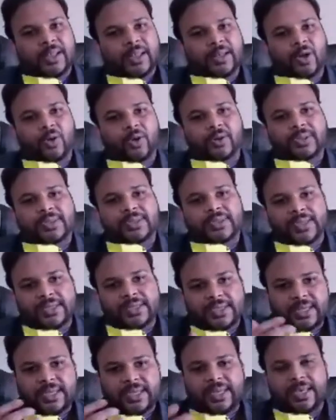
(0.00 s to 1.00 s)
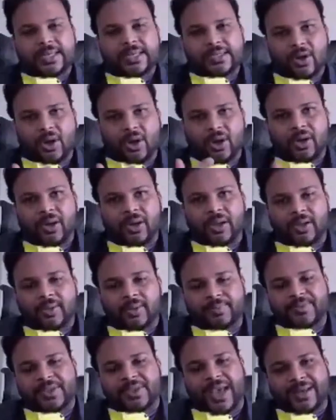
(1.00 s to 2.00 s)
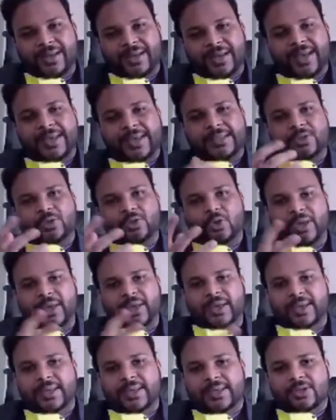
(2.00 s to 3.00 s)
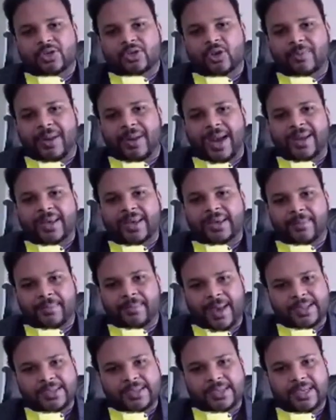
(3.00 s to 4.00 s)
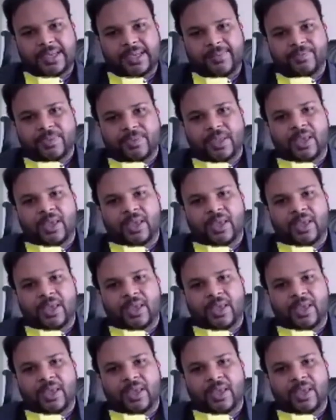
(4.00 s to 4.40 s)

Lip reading: Now the surgery is all channelized to increase your bladder capacity.